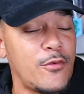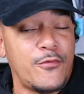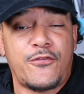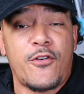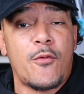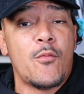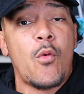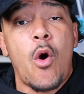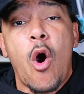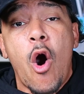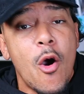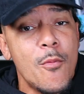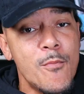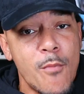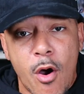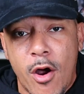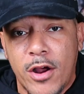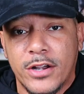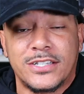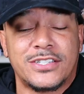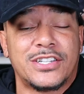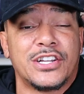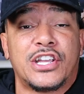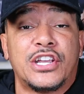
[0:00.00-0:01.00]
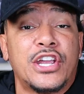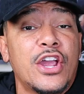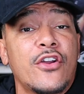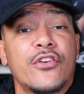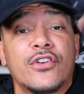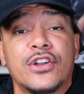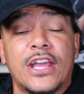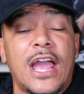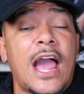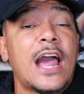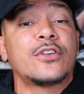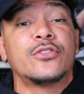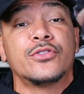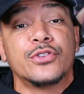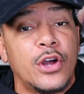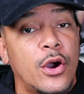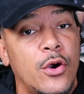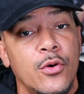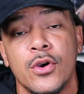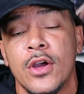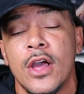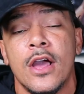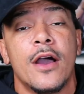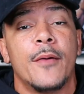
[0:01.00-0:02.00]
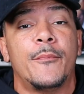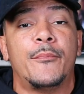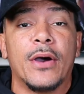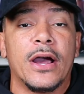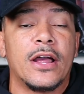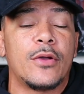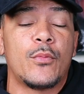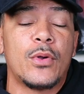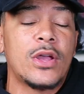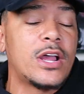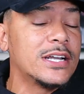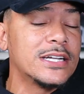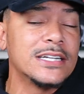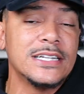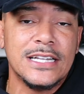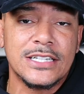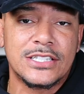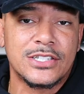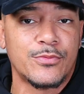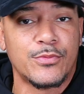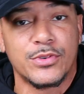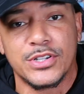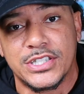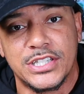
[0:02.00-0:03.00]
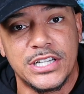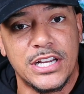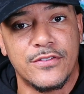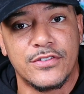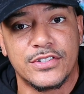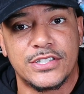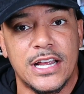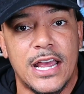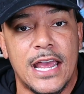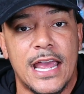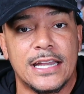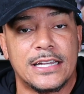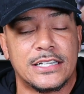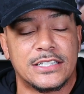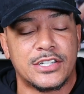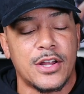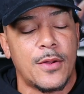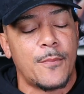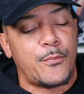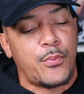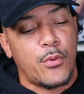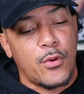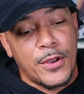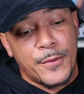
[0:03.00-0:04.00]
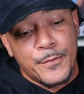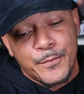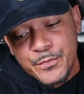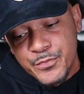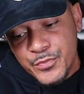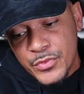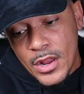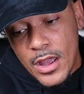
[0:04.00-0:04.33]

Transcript: from Walmart security, I don't know. But we're going to need some receivers at some point.